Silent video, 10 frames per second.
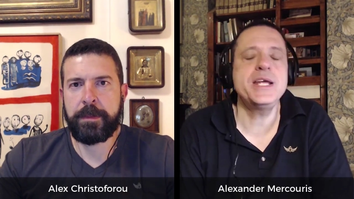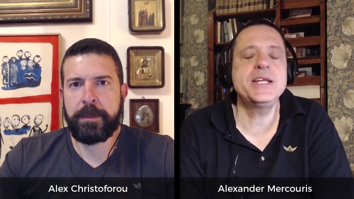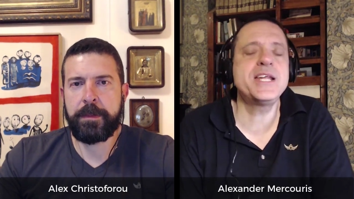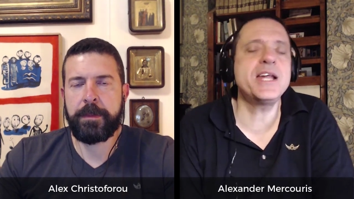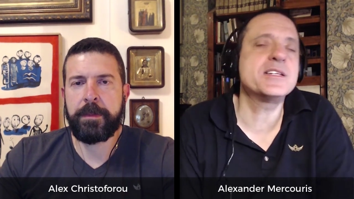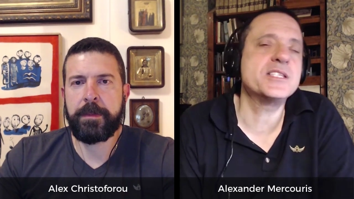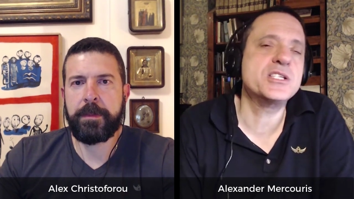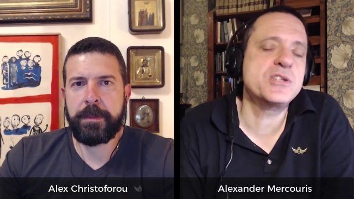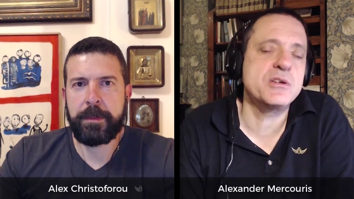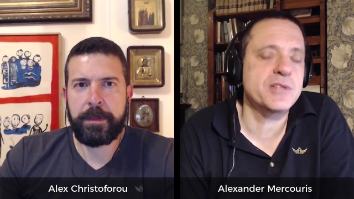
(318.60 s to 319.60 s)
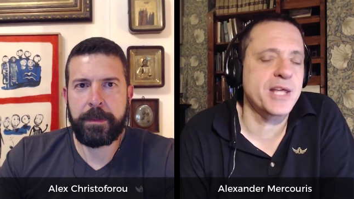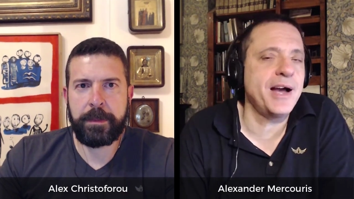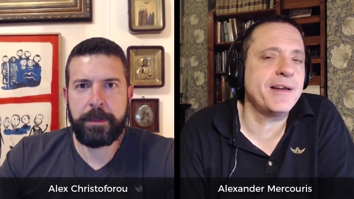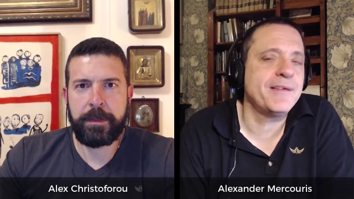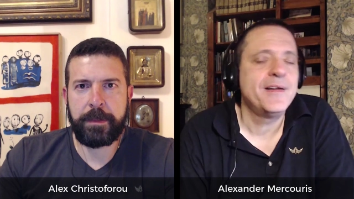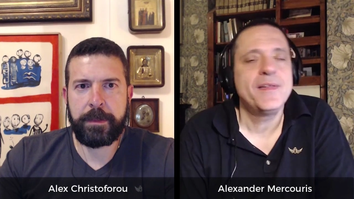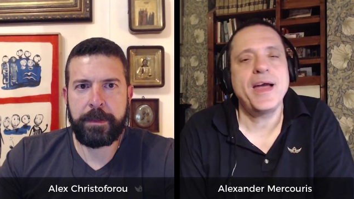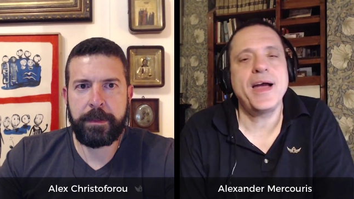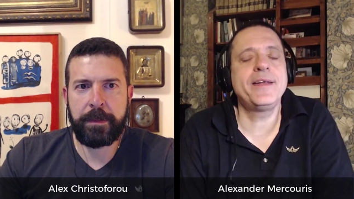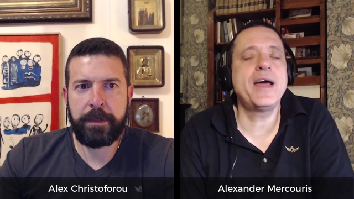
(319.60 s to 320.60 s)
Speaker 1: He didn't do that
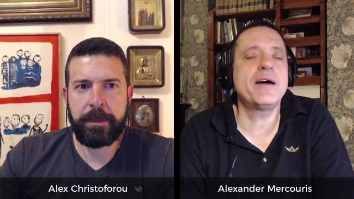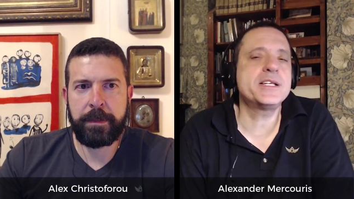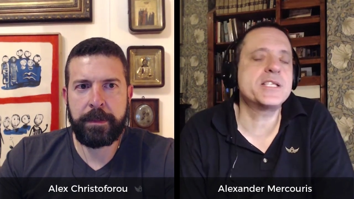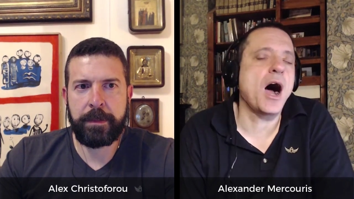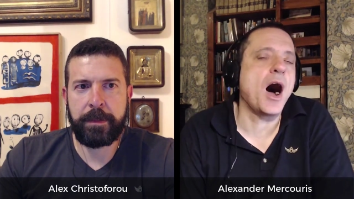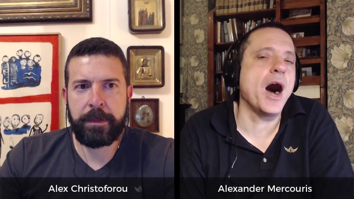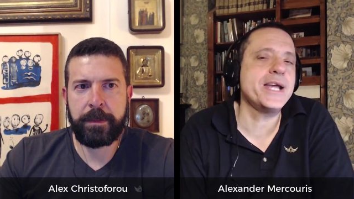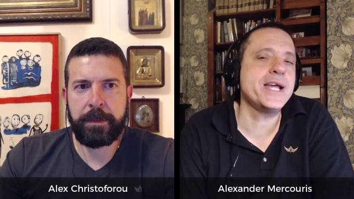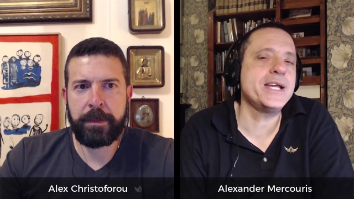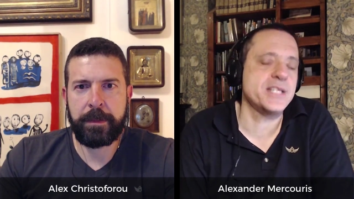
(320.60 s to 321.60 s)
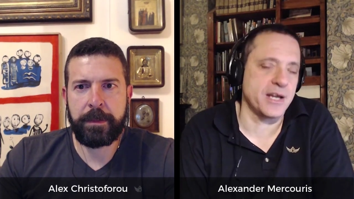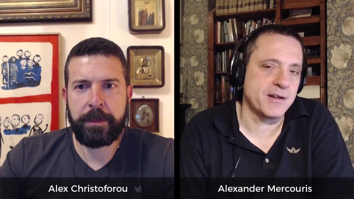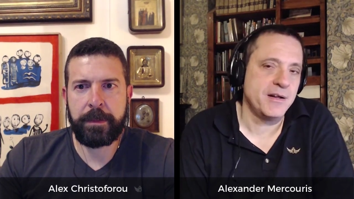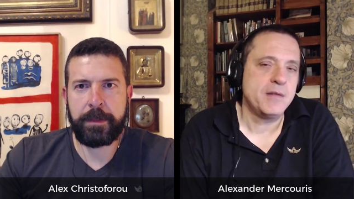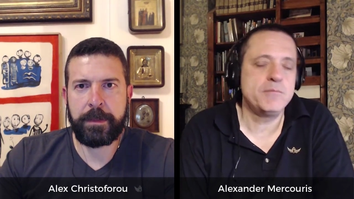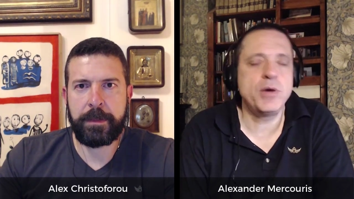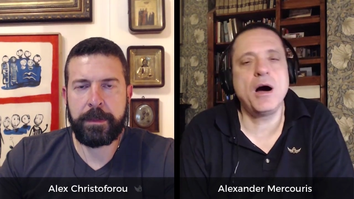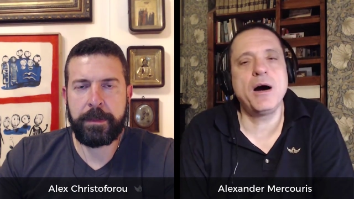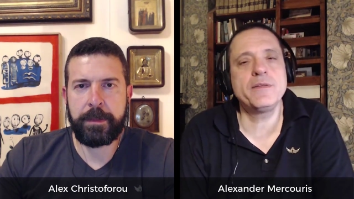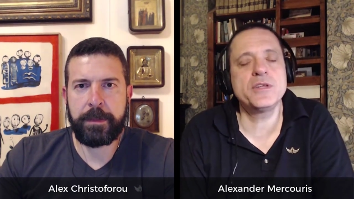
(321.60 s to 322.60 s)
and now he's hiding
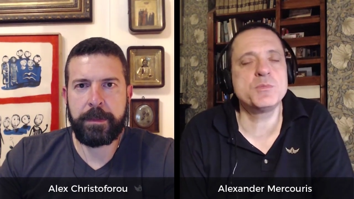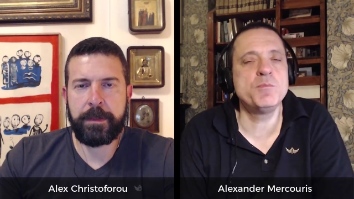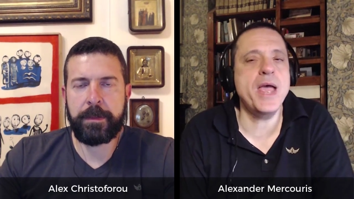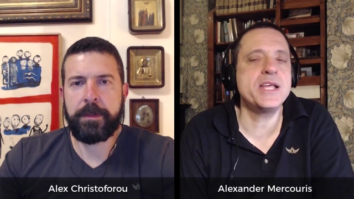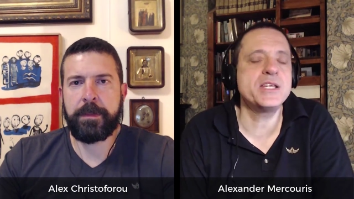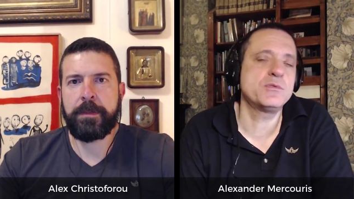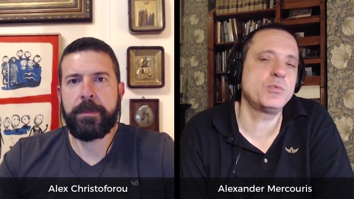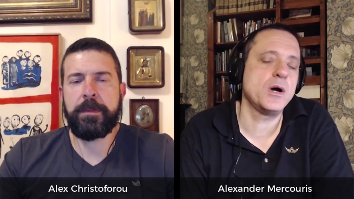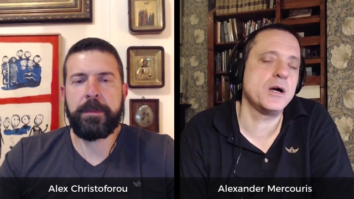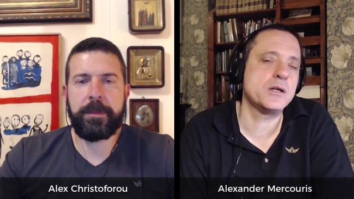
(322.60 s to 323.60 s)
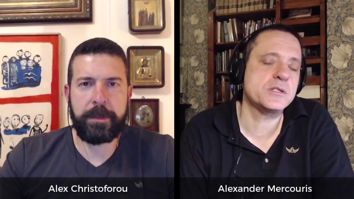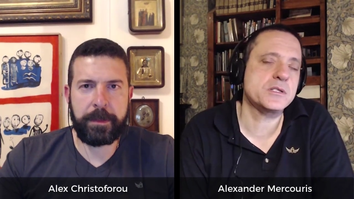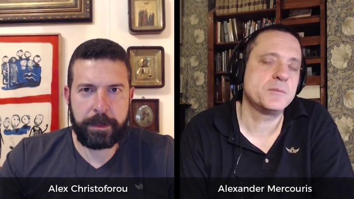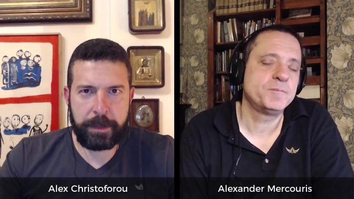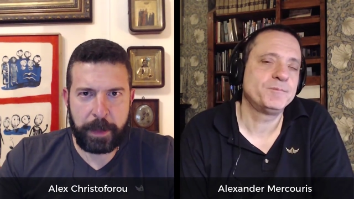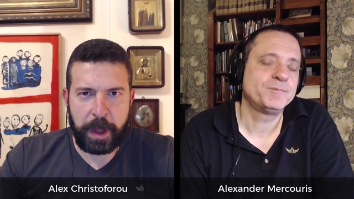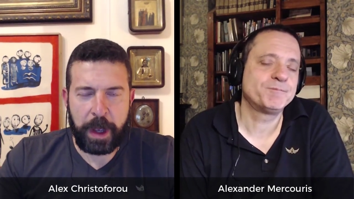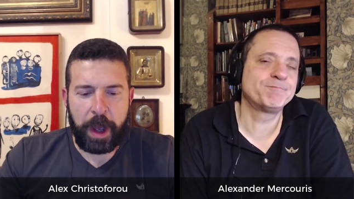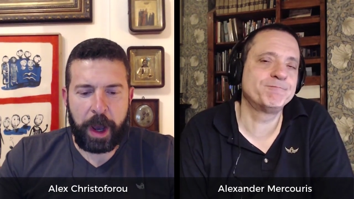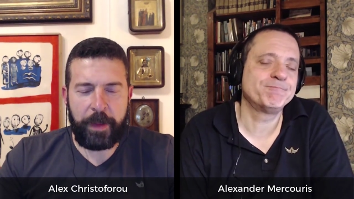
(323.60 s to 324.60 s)
behind this maze of words.
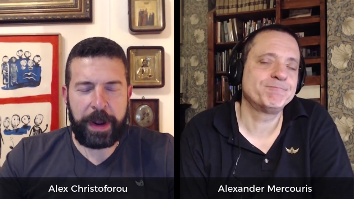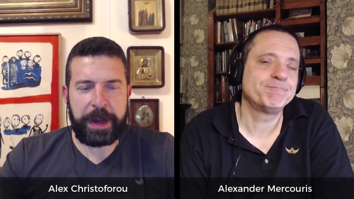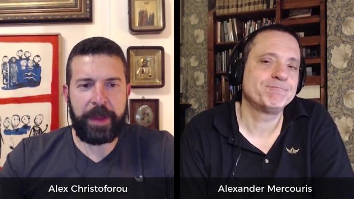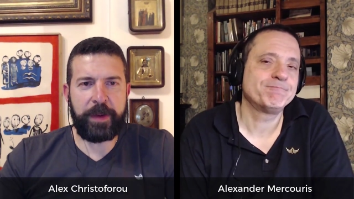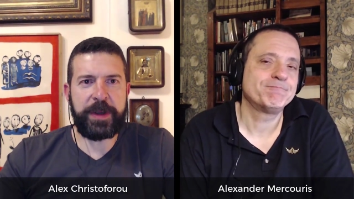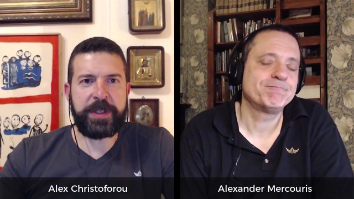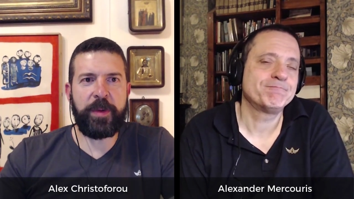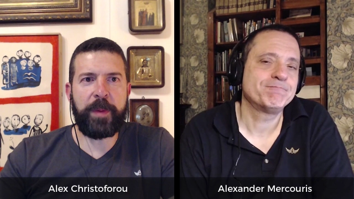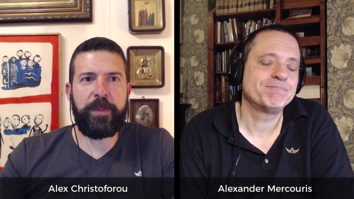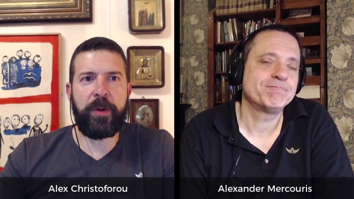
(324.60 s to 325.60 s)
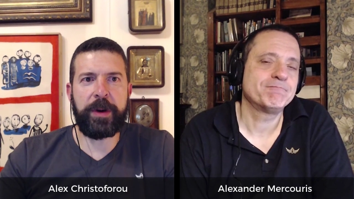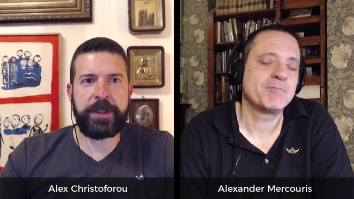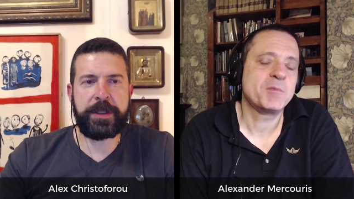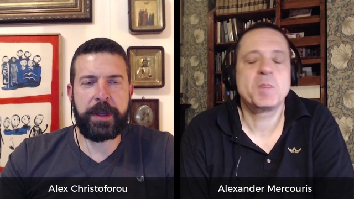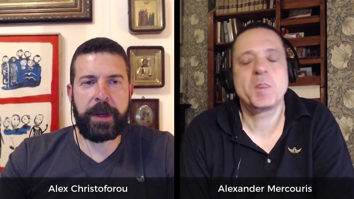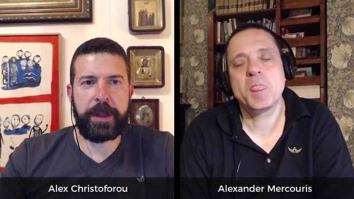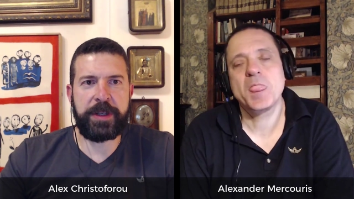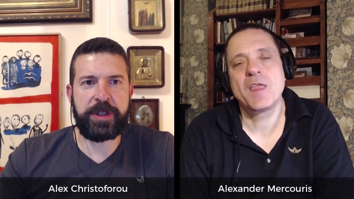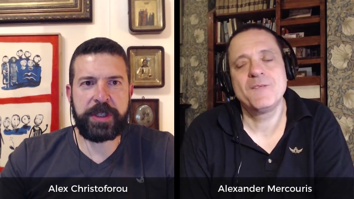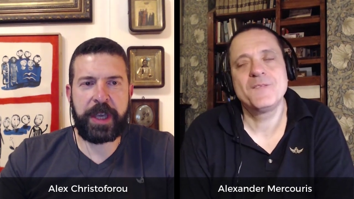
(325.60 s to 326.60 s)
Speaker 2: All right. Now, there are recent reports uh,
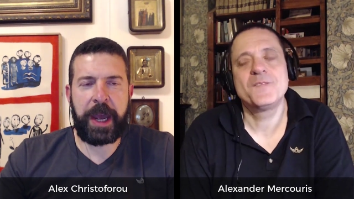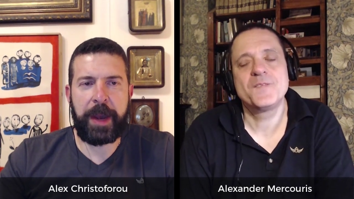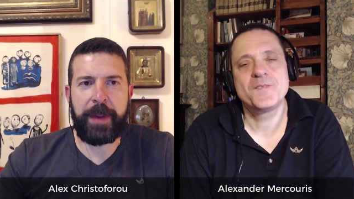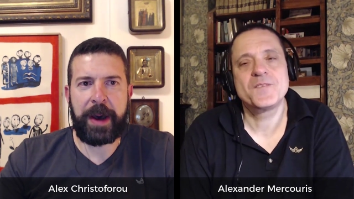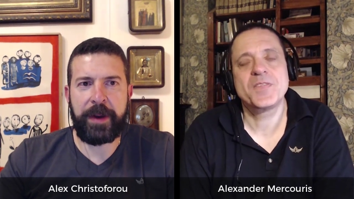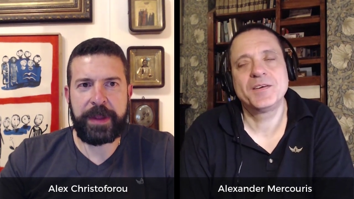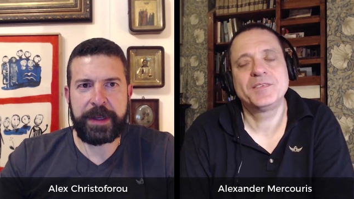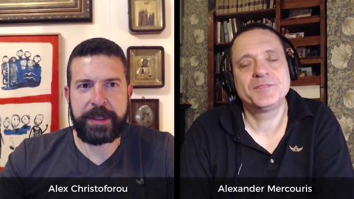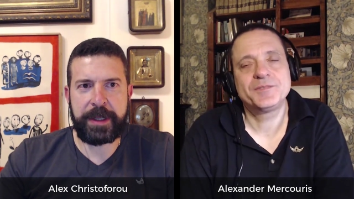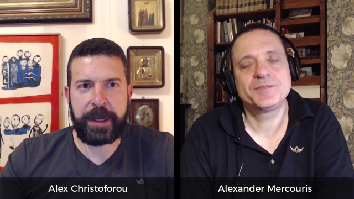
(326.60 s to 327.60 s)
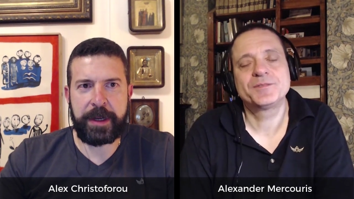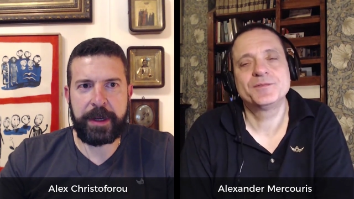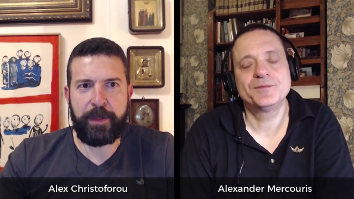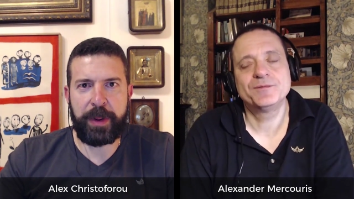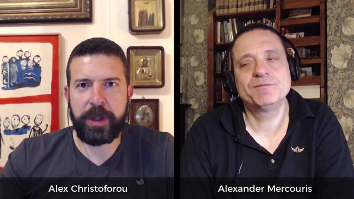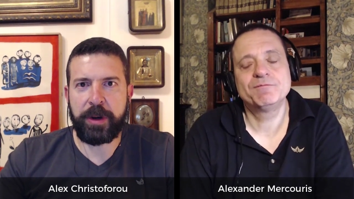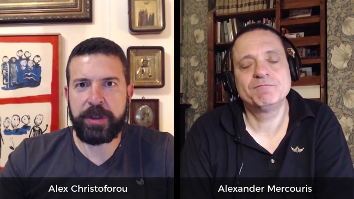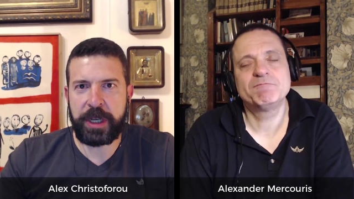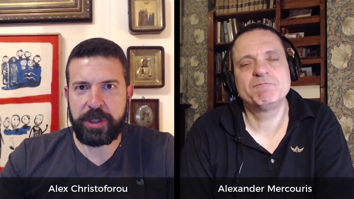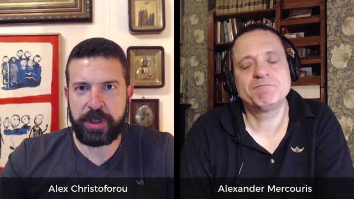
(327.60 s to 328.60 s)
that just came out that said uh,
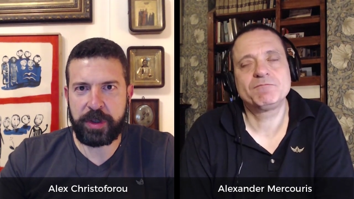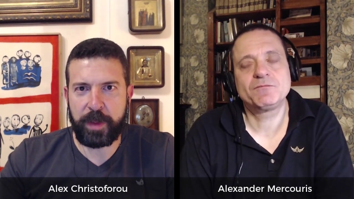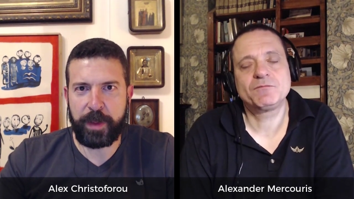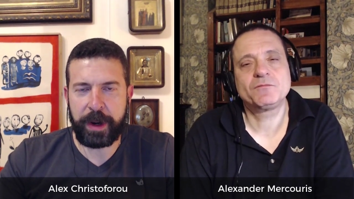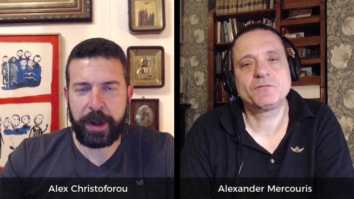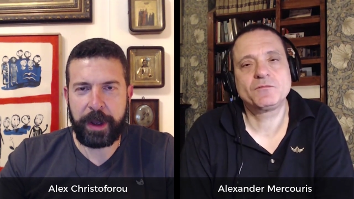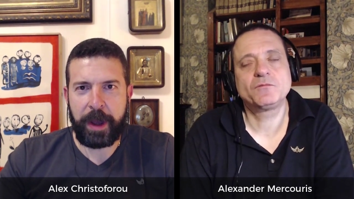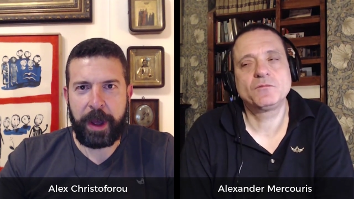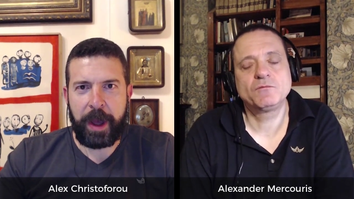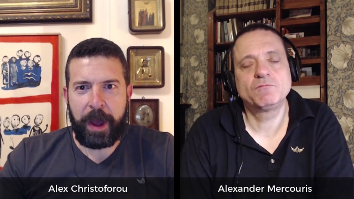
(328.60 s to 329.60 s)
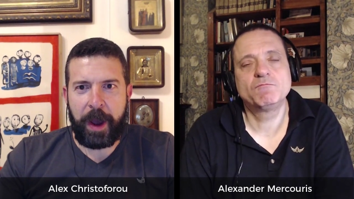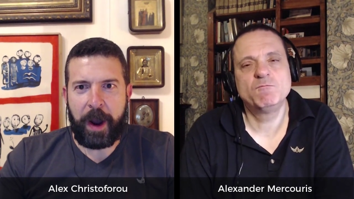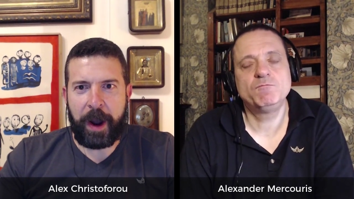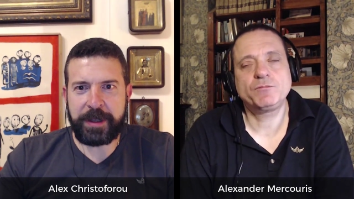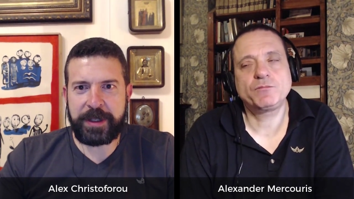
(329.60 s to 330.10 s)
Pelosi and Schumer are